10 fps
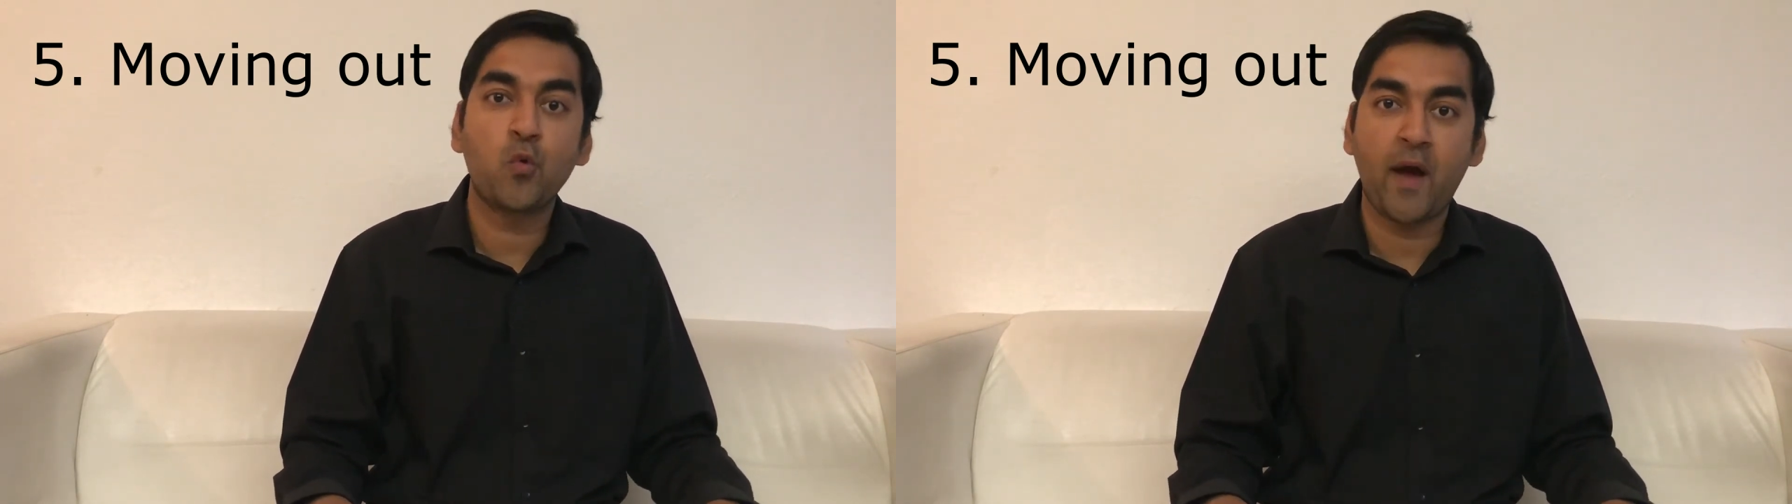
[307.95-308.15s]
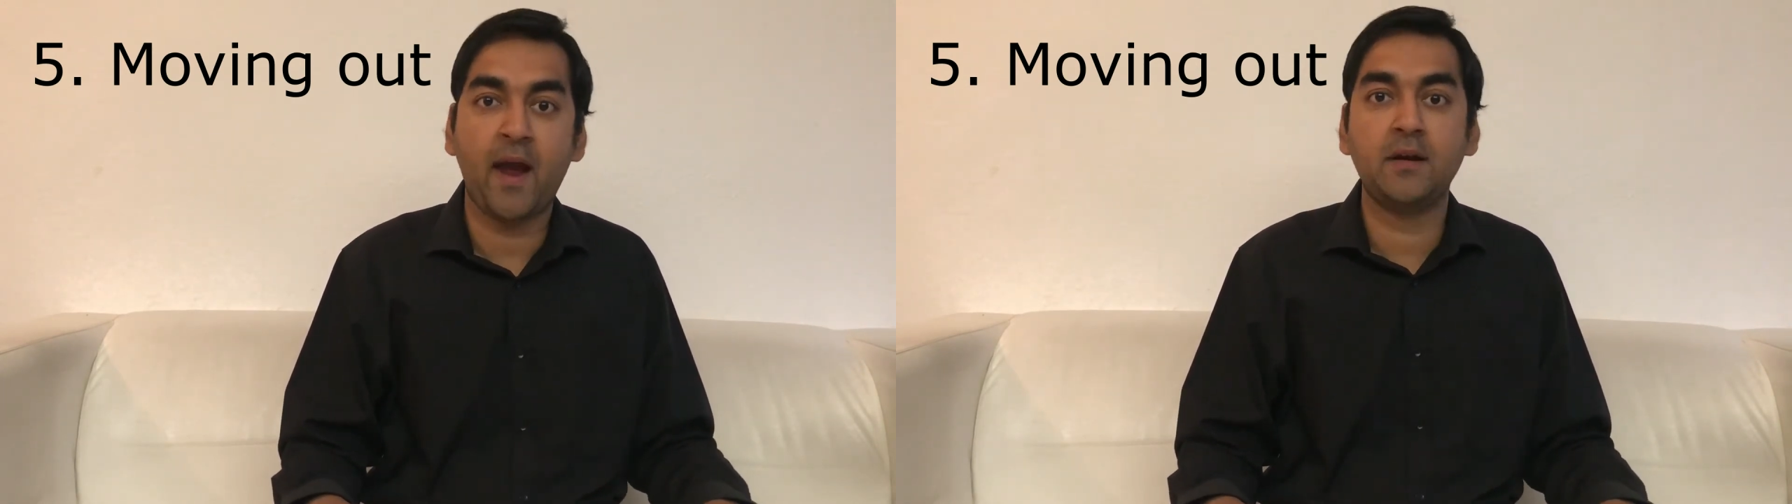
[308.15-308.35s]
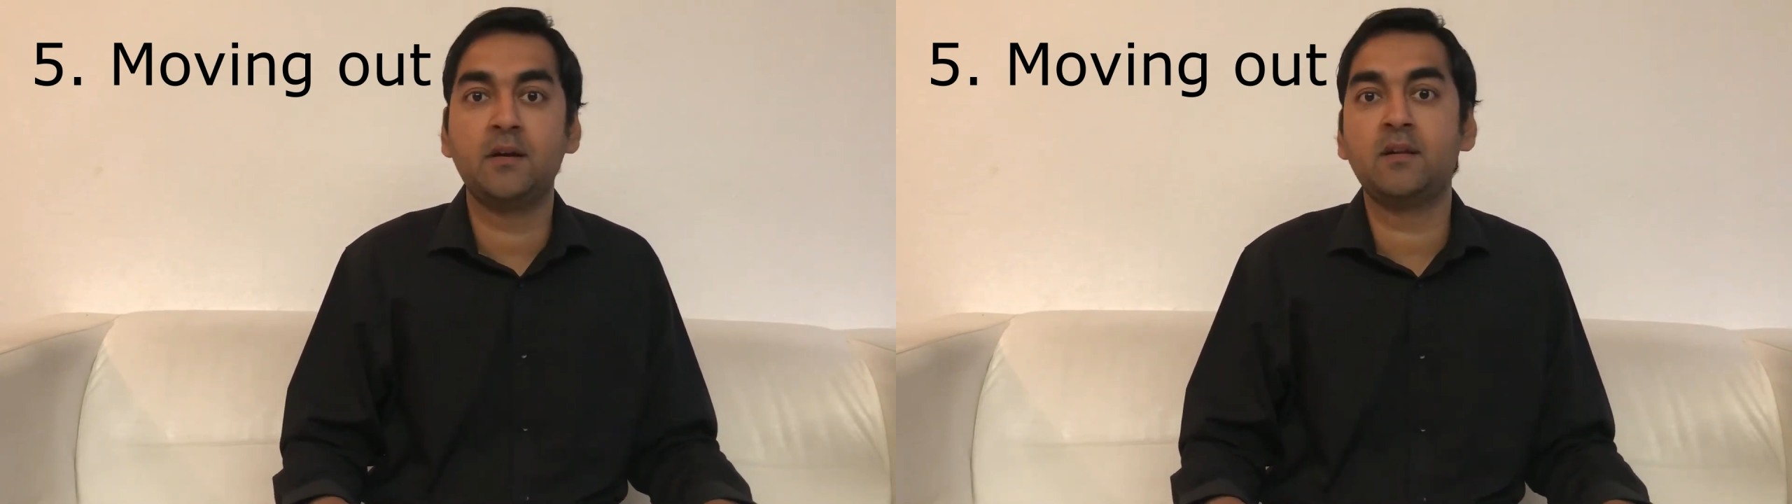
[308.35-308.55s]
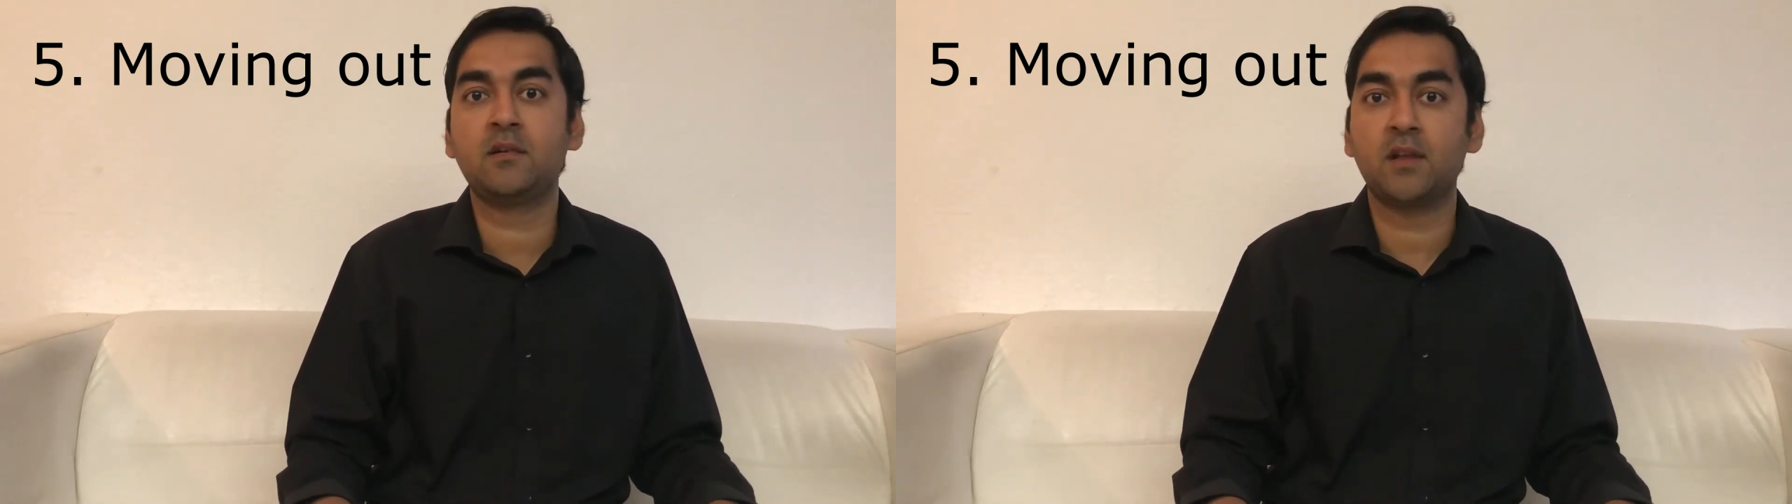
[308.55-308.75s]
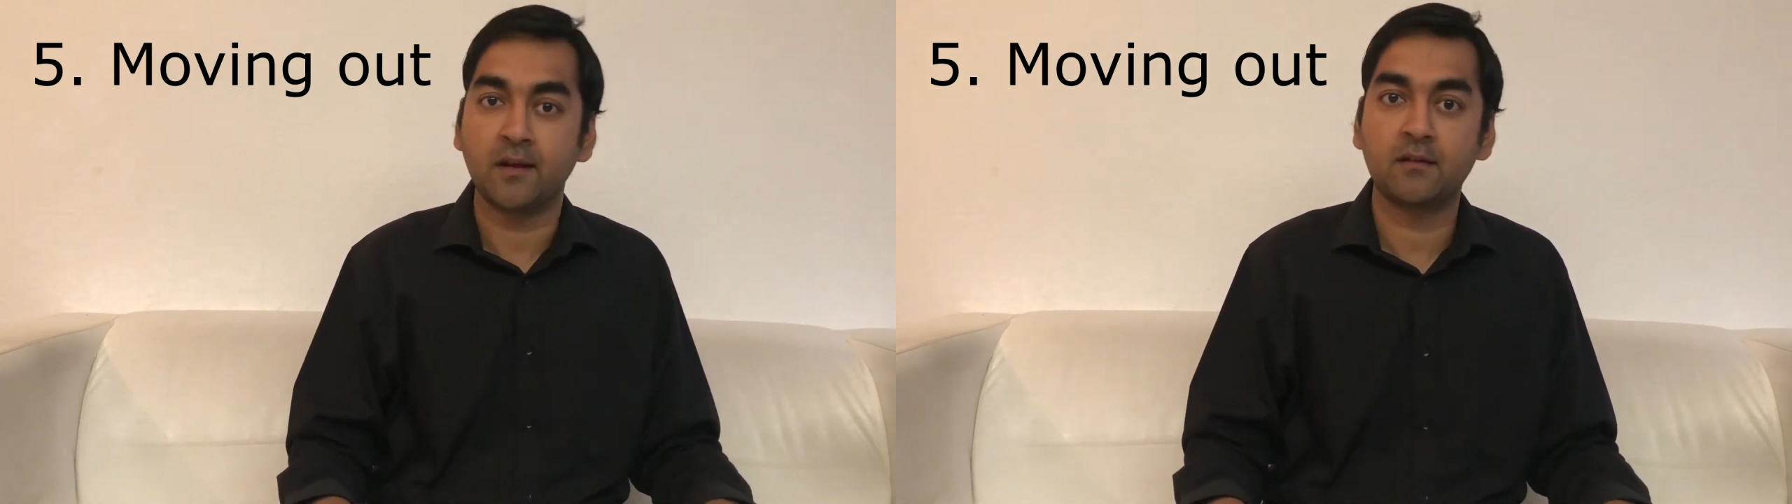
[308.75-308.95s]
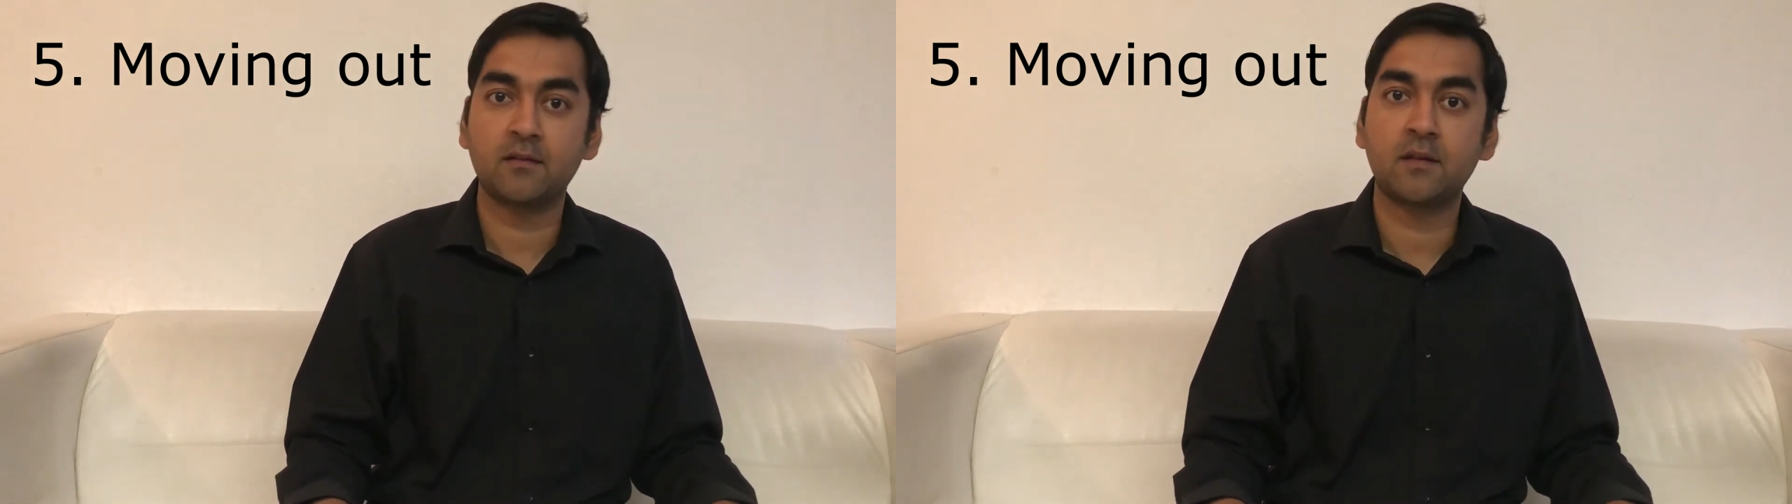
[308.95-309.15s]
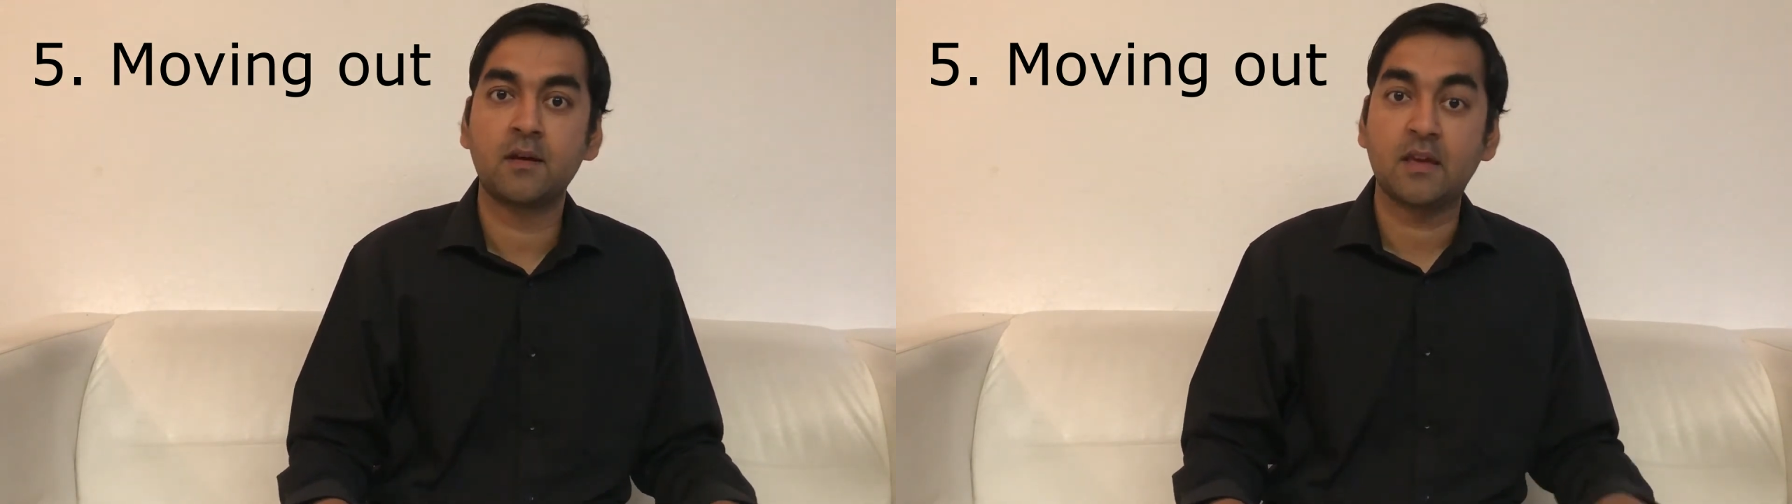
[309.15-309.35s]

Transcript: to handle things